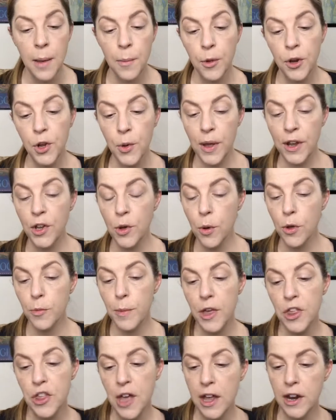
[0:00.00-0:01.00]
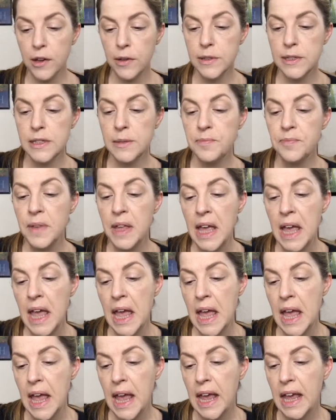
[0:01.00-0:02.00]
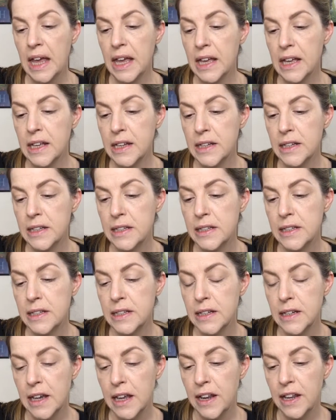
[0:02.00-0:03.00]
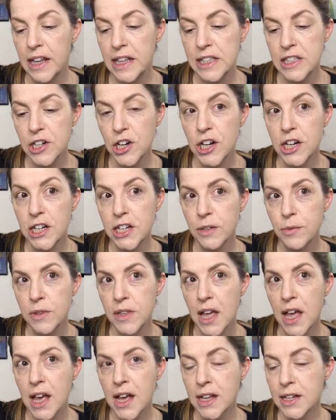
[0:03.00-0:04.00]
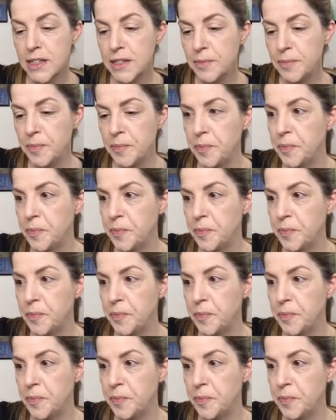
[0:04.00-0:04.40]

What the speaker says: I'm going to go ahead and go in with my shadows and kind of get started with that.